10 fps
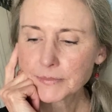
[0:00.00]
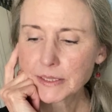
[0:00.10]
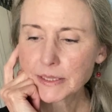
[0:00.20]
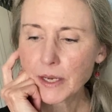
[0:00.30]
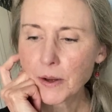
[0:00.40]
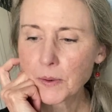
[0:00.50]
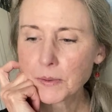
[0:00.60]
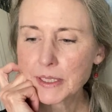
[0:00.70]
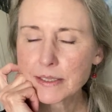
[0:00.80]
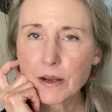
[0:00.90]
So
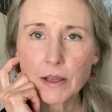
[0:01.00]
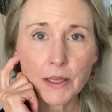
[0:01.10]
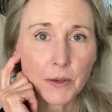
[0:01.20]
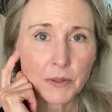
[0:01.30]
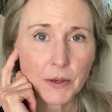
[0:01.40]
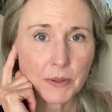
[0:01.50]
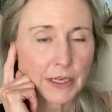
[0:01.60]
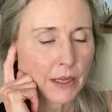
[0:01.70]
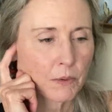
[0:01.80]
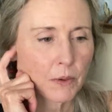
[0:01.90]
he saw a load going
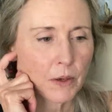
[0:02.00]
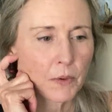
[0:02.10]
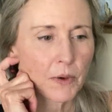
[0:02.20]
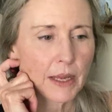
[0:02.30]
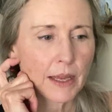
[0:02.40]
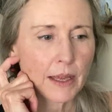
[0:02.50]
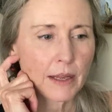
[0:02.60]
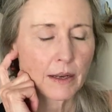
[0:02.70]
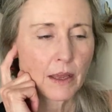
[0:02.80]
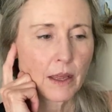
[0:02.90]
down the road
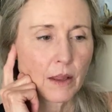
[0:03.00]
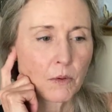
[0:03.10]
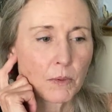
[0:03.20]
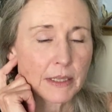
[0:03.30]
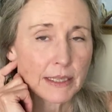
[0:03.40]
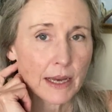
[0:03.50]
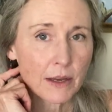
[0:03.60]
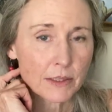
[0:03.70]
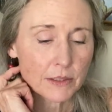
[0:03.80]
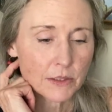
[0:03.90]
and went
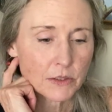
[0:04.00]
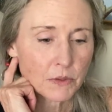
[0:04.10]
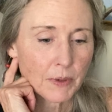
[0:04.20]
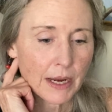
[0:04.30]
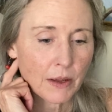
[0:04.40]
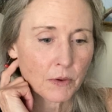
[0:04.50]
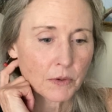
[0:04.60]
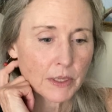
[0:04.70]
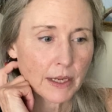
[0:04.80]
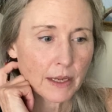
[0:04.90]
down and looked
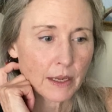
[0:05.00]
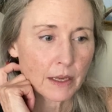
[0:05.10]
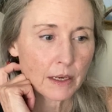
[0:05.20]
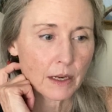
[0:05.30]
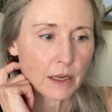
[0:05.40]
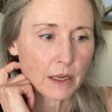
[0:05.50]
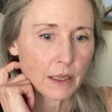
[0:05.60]
around and